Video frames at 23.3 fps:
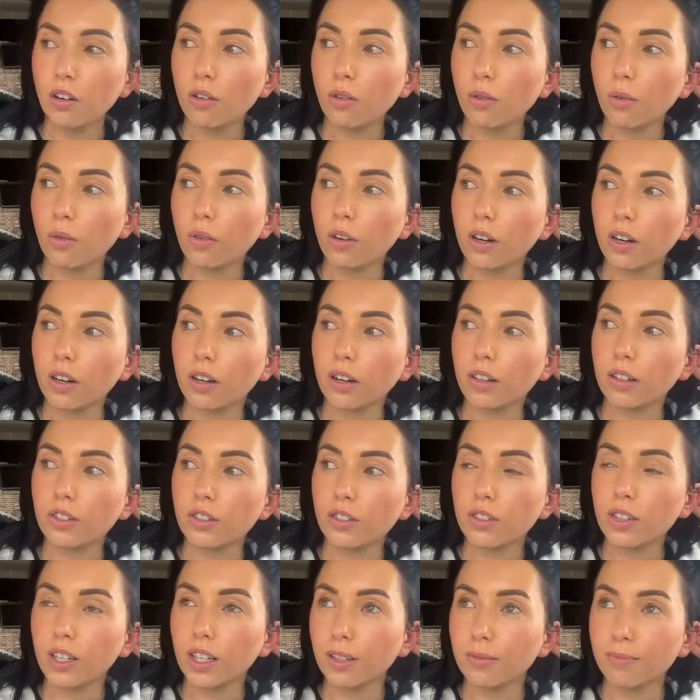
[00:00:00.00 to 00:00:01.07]
or
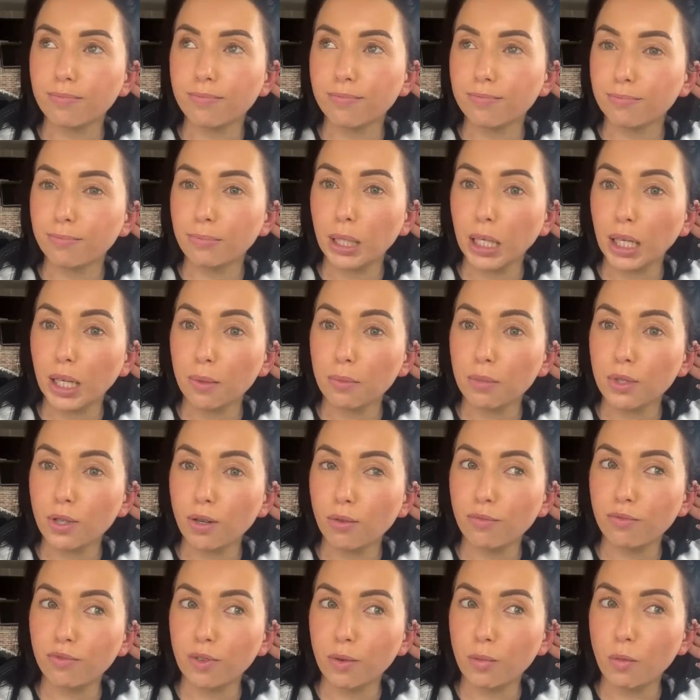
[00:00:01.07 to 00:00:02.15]
just like pick up
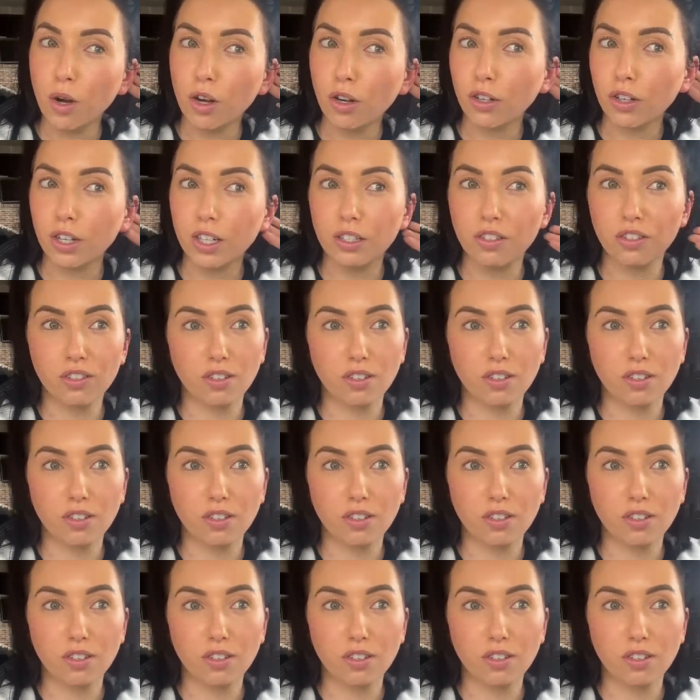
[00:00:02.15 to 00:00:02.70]
soap from Walgreens or